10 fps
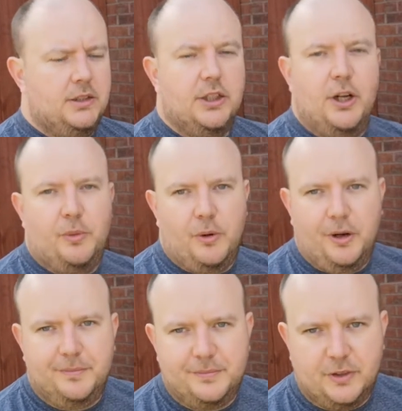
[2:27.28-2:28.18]
Do you know
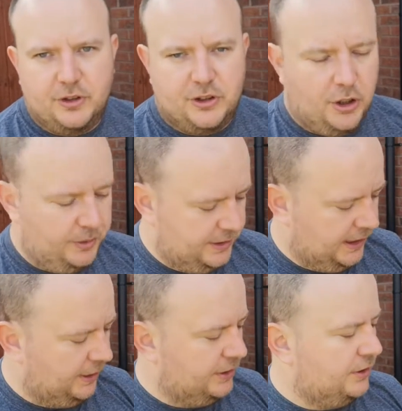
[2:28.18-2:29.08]
what? I've just noticed
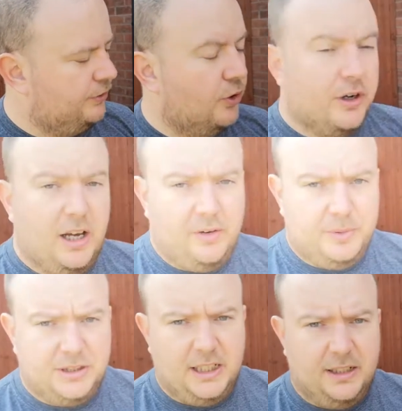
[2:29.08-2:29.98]
now this is
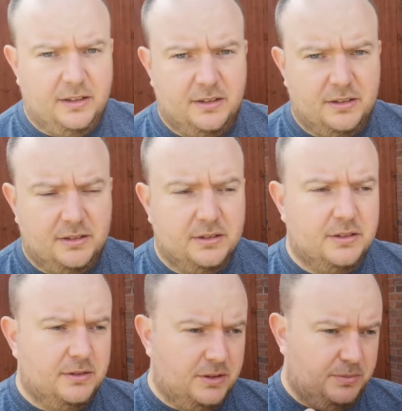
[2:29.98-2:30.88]
4.5%.
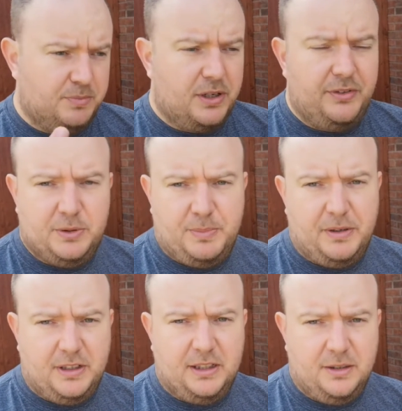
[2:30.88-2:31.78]
The previous
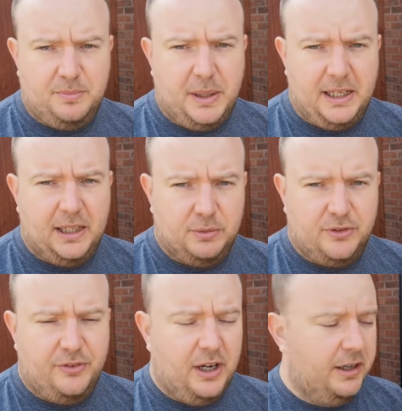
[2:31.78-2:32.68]
beer I did, the pale ale, was
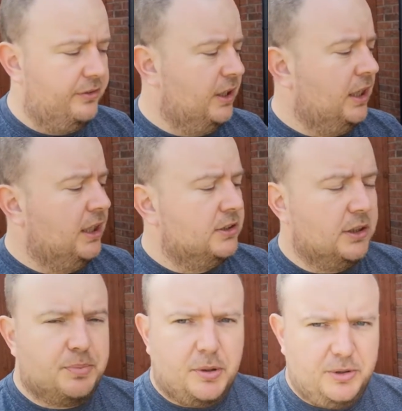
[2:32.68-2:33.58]
5,
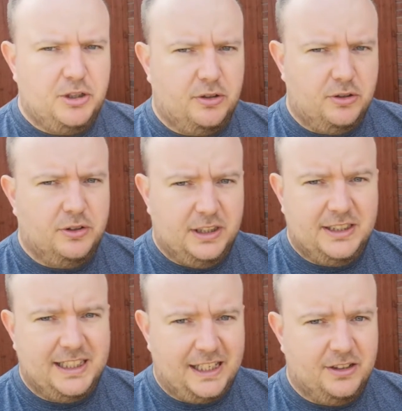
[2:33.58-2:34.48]
so I probably should have done this
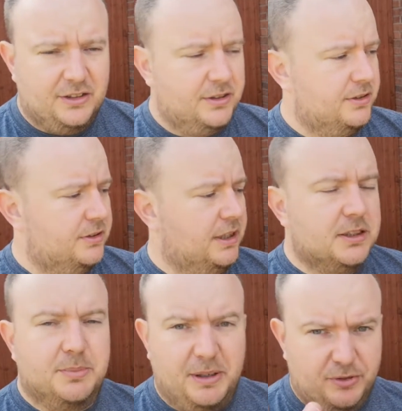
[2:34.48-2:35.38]
second. So
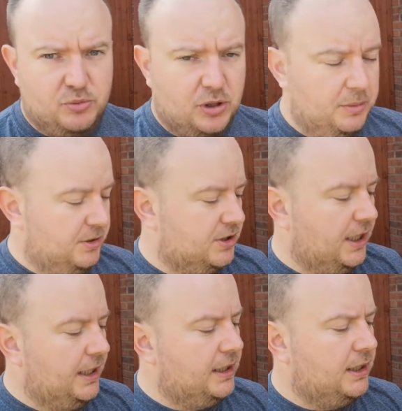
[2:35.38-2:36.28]
that's a bit of a rookie
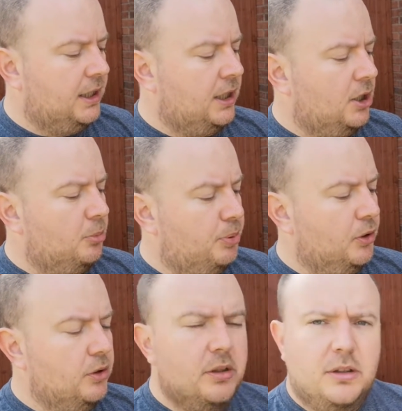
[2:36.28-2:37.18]
mistake,
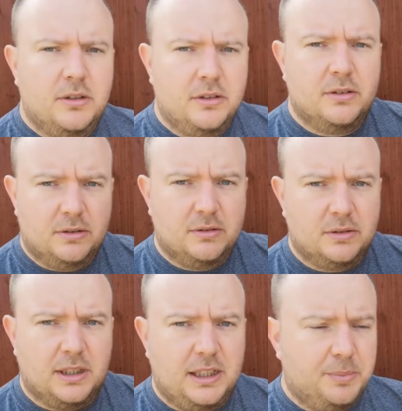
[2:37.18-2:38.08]
but
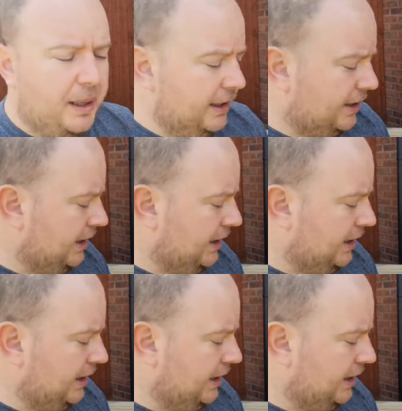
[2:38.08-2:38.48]
I need a palate